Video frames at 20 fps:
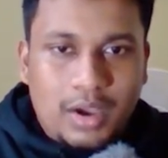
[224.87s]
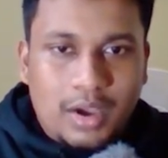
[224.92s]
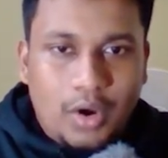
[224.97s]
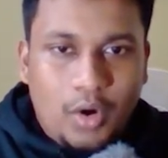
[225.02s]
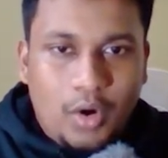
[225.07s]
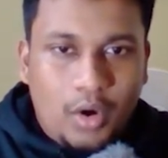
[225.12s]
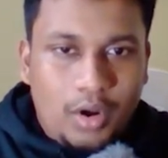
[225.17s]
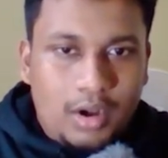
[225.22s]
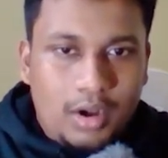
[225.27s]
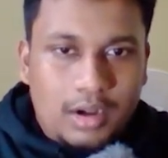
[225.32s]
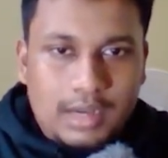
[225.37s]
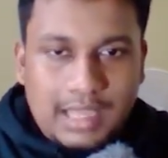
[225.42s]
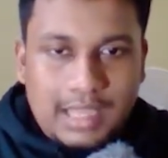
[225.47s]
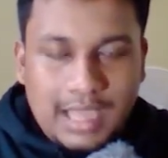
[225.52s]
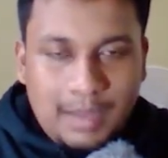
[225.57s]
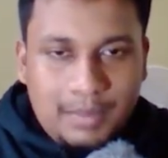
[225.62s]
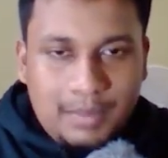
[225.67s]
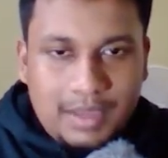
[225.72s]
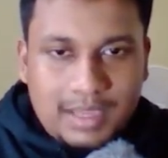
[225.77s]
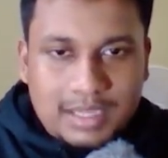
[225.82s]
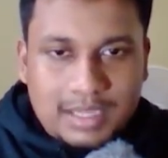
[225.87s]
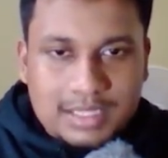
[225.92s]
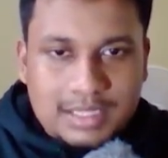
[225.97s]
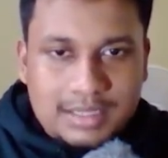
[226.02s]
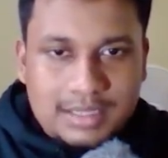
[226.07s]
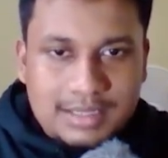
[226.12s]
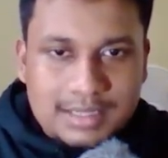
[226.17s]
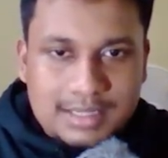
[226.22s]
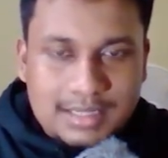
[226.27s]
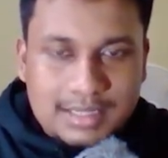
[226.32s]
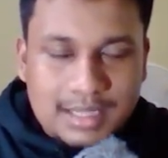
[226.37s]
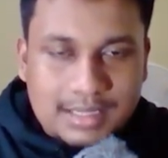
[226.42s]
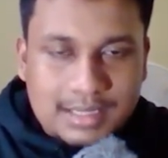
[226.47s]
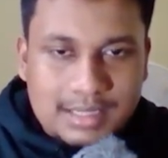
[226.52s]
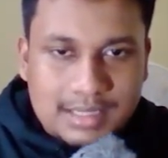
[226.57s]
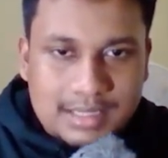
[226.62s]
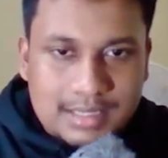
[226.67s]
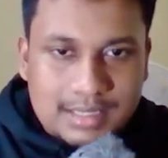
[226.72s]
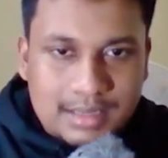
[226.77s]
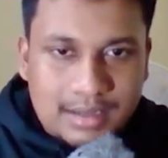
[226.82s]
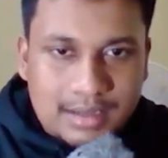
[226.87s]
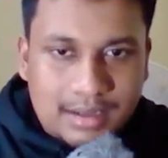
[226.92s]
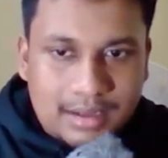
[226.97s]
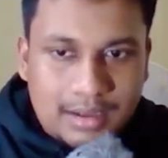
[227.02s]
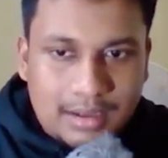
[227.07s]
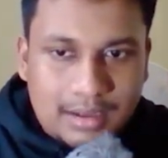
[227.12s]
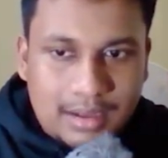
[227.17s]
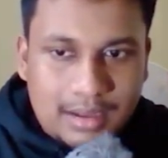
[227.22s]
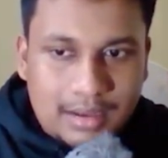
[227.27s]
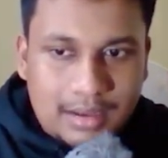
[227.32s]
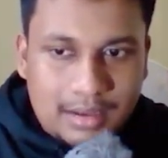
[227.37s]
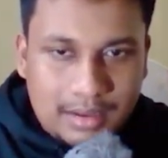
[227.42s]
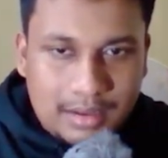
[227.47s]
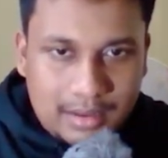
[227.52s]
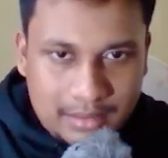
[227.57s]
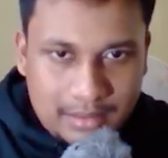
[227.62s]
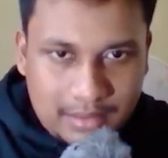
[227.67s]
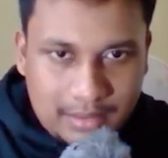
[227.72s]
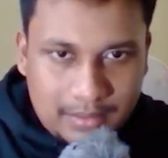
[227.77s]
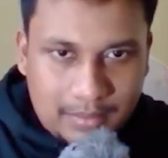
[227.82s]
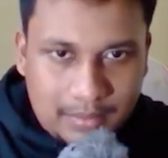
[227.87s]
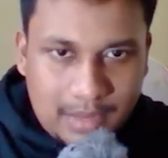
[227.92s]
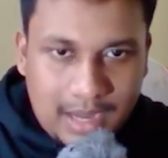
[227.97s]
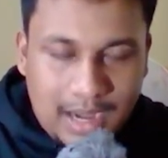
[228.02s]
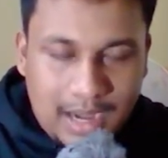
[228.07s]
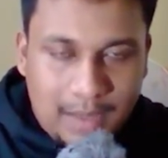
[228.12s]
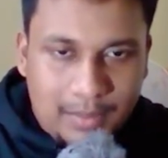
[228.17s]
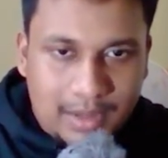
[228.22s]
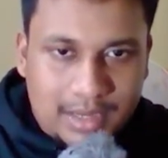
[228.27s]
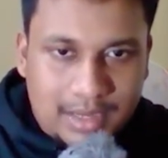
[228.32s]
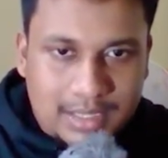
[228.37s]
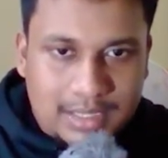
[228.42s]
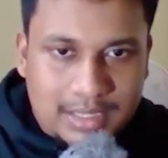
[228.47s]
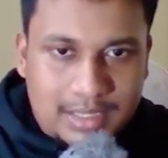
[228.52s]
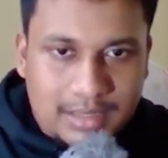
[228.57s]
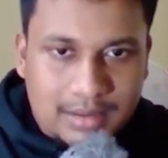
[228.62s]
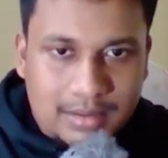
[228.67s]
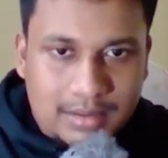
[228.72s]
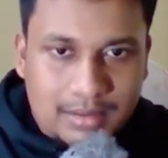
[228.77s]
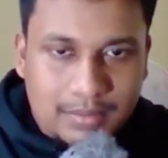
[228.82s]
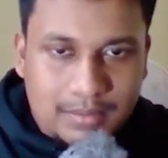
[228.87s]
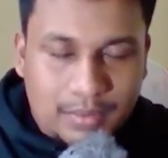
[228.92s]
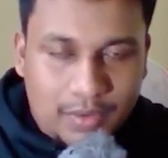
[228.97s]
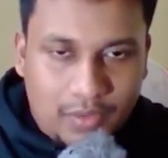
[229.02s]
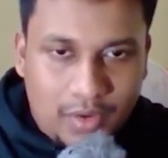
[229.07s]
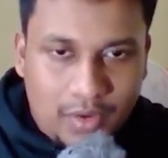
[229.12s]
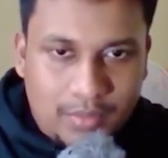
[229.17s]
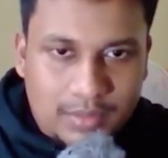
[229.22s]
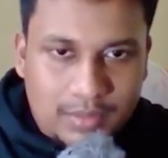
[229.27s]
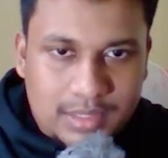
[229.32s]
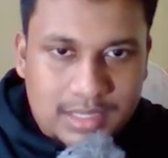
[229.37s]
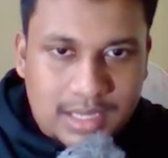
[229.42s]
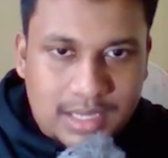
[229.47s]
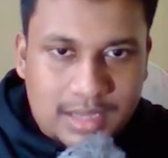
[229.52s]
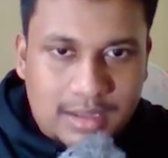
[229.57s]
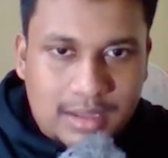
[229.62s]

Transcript: all the applications this main application performs,